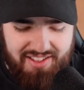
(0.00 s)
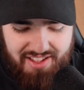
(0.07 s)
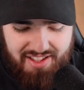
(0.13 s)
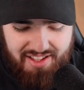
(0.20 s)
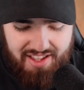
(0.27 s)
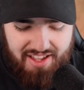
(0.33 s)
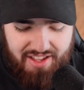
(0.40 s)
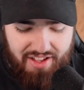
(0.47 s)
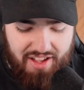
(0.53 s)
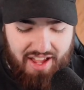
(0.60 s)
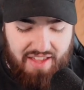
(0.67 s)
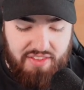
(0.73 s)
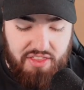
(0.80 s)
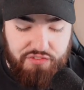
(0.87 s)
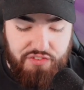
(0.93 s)
And
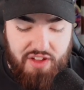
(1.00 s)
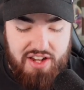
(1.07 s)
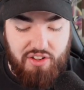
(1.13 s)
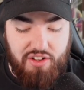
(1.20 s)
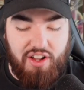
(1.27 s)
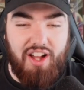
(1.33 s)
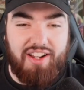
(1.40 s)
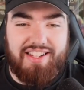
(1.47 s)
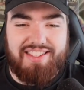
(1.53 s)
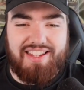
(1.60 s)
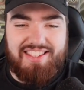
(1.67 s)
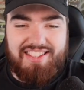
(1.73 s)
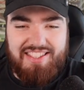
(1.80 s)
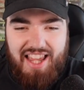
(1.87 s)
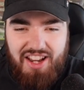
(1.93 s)
then the final card is a
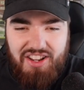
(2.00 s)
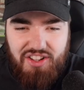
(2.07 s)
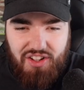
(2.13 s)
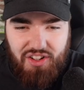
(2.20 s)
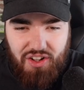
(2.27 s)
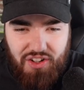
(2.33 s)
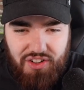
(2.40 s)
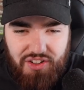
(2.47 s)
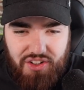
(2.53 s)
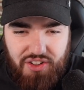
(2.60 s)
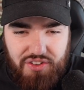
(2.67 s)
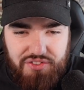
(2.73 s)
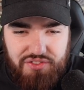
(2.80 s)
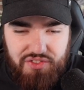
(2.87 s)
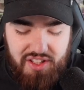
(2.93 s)

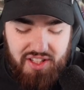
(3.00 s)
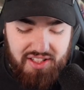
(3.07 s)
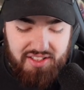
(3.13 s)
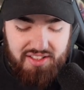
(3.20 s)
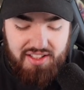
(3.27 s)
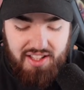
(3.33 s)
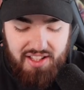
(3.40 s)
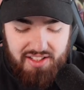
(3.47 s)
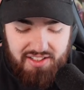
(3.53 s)
Sandaconda V.